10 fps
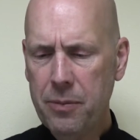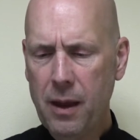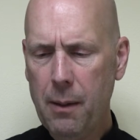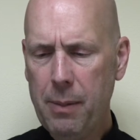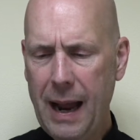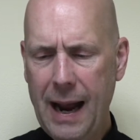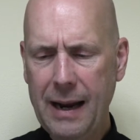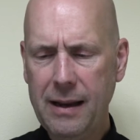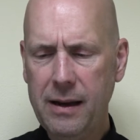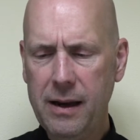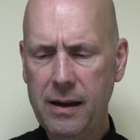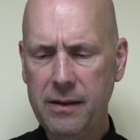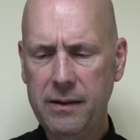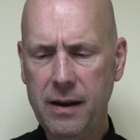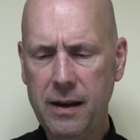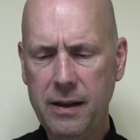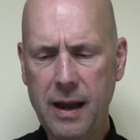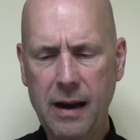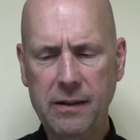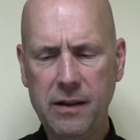Uh, Patty is in the
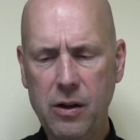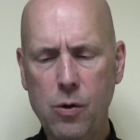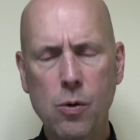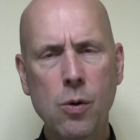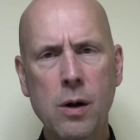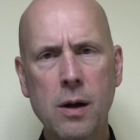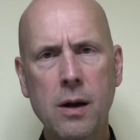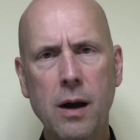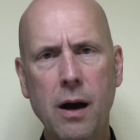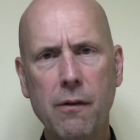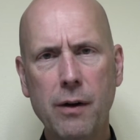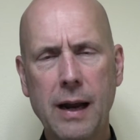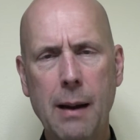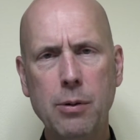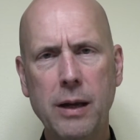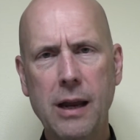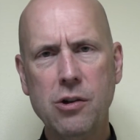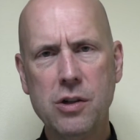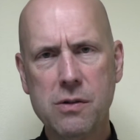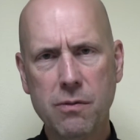ICU uh, for
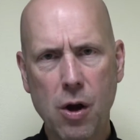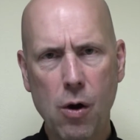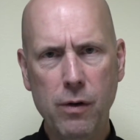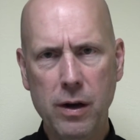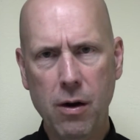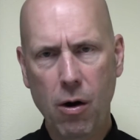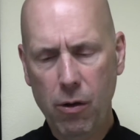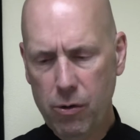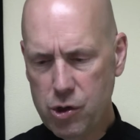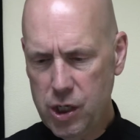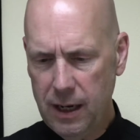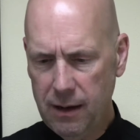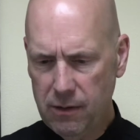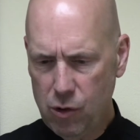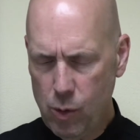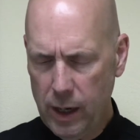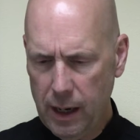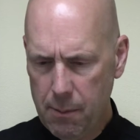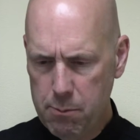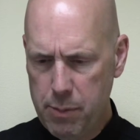complications of COVID, although she is
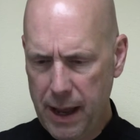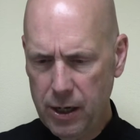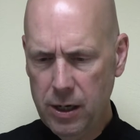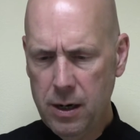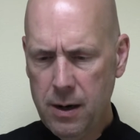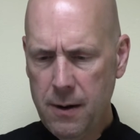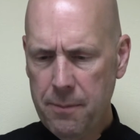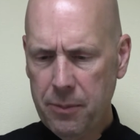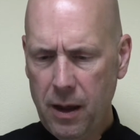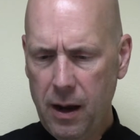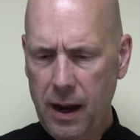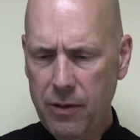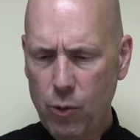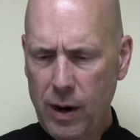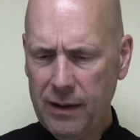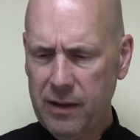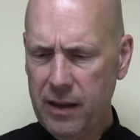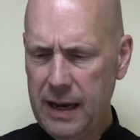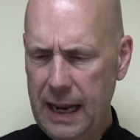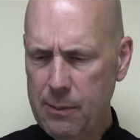doing better. Uh, and the rest of
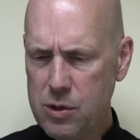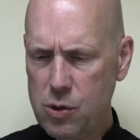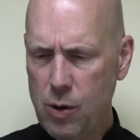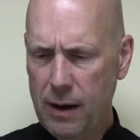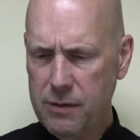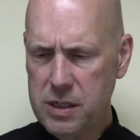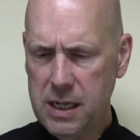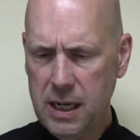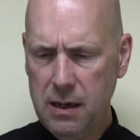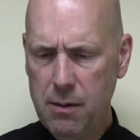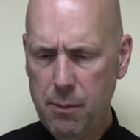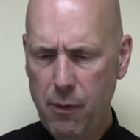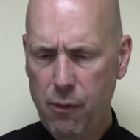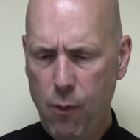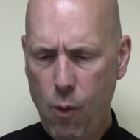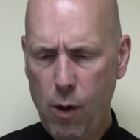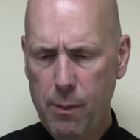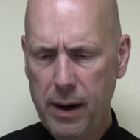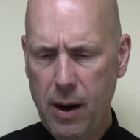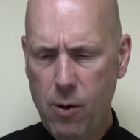the names you have seen before,
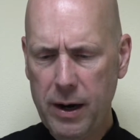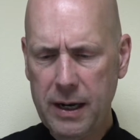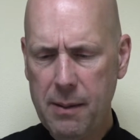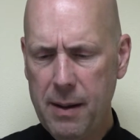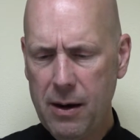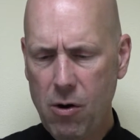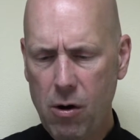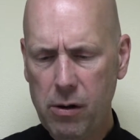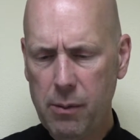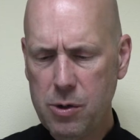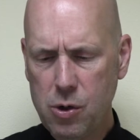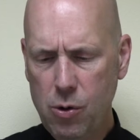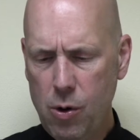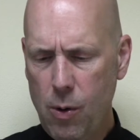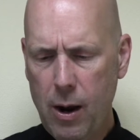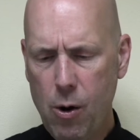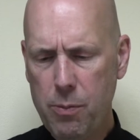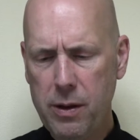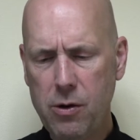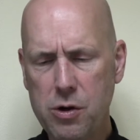but I want to commend all of them to you. I
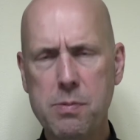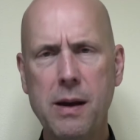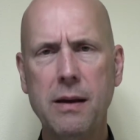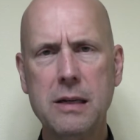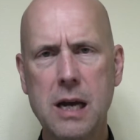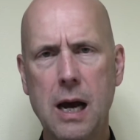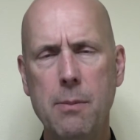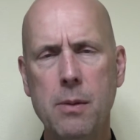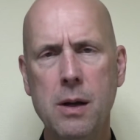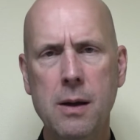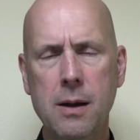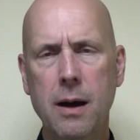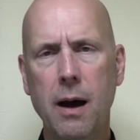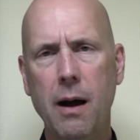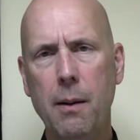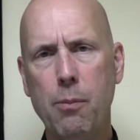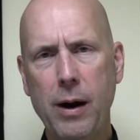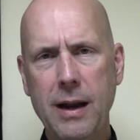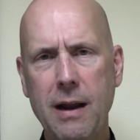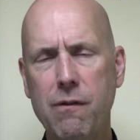hope that you're spending time uh,
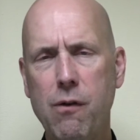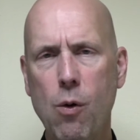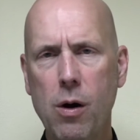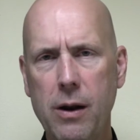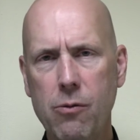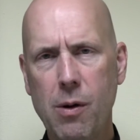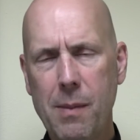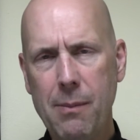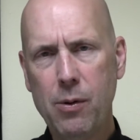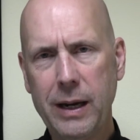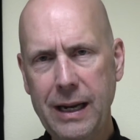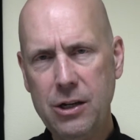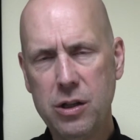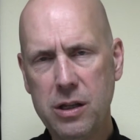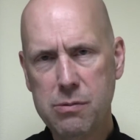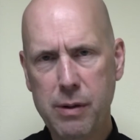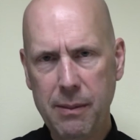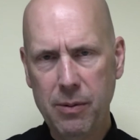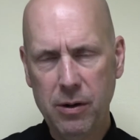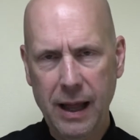praying for and remembering each of these people.